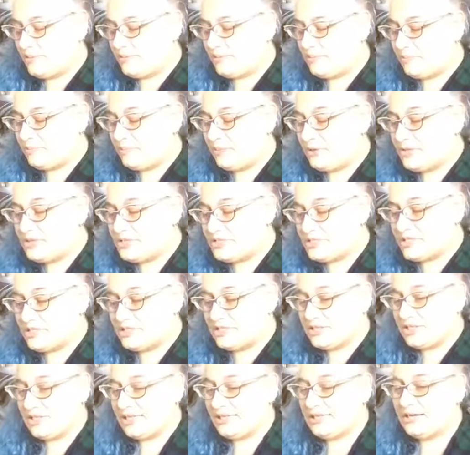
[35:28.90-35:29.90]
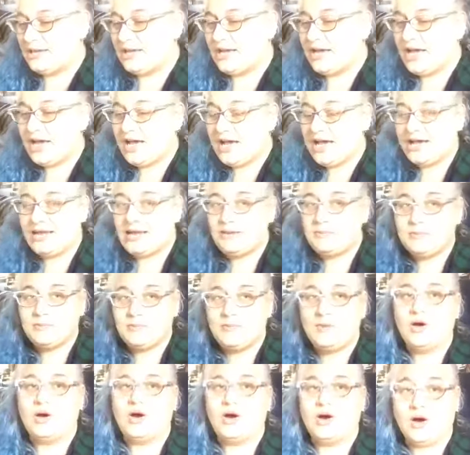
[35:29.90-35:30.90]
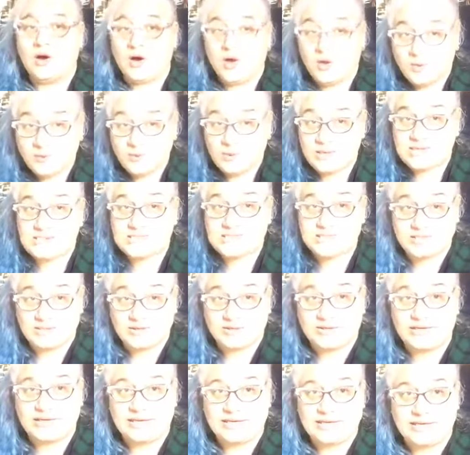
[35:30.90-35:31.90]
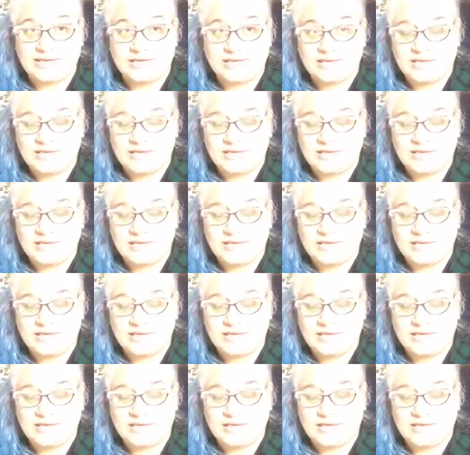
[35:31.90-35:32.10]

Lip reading: personally, I'm always learning.